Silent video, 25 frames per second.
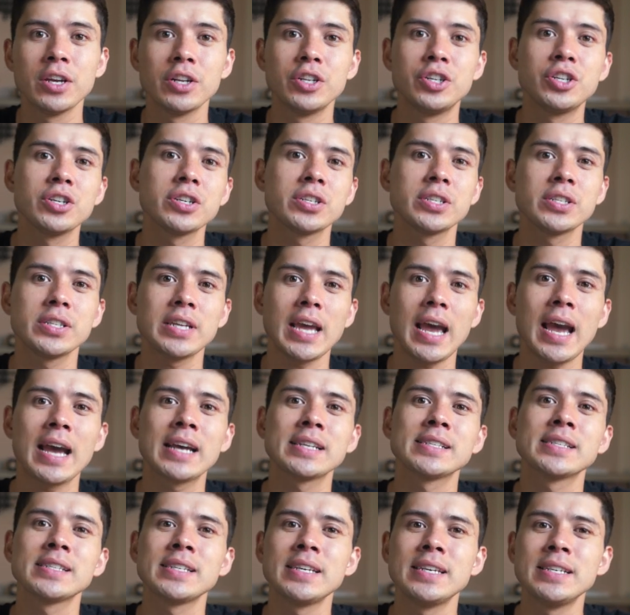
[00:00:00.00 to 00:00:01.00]
just
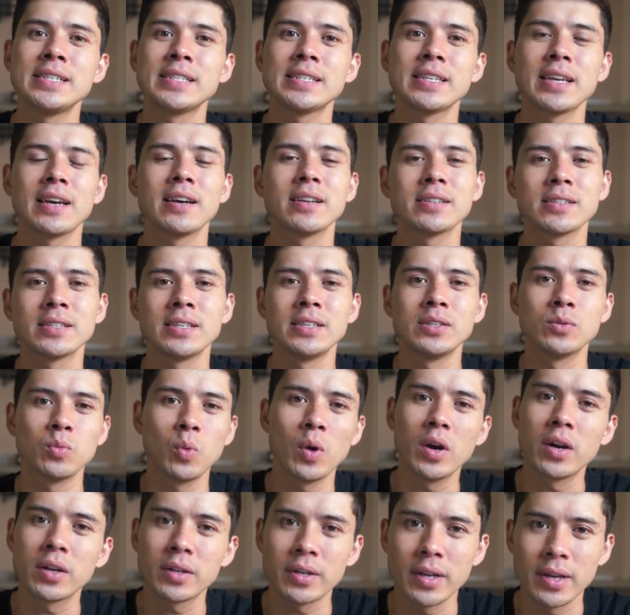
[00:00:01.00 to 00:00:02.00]
as he starts his
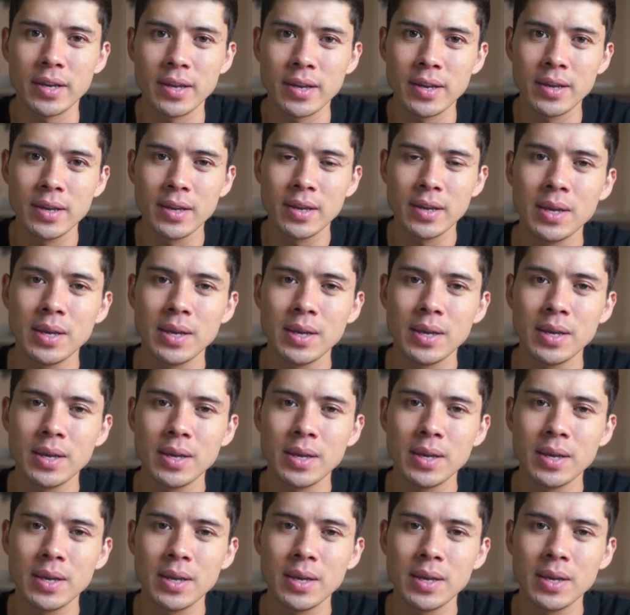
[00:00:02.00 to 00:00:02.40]
workday.